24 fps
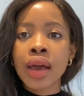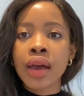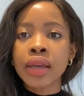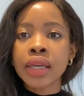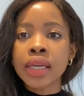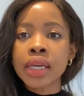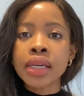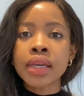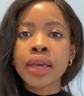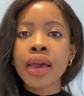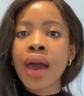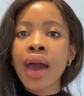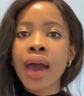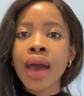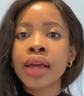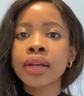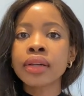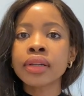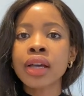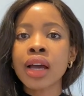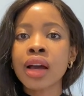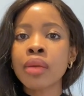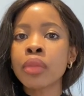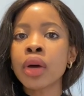he
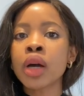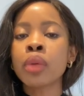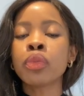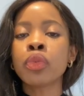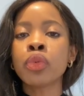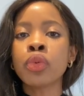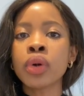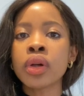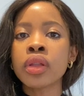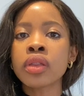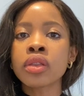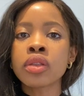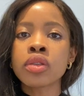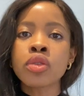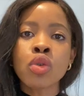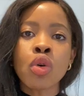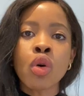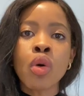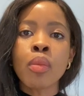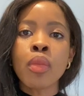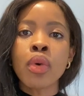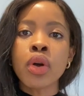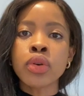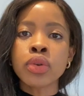can come up with
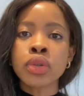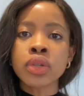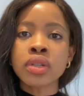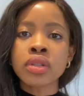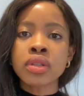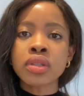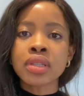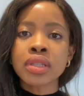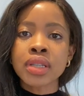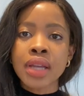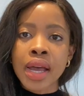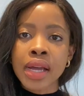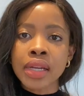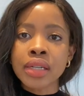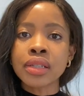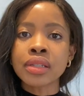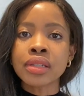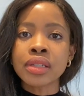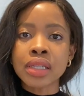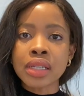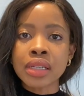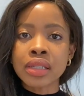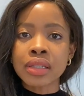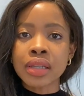your most
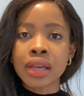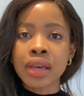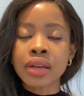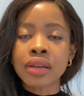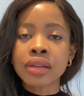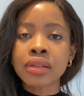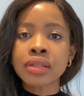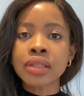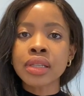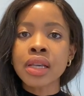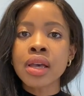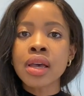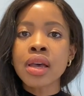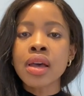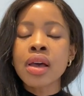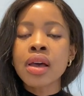standard details.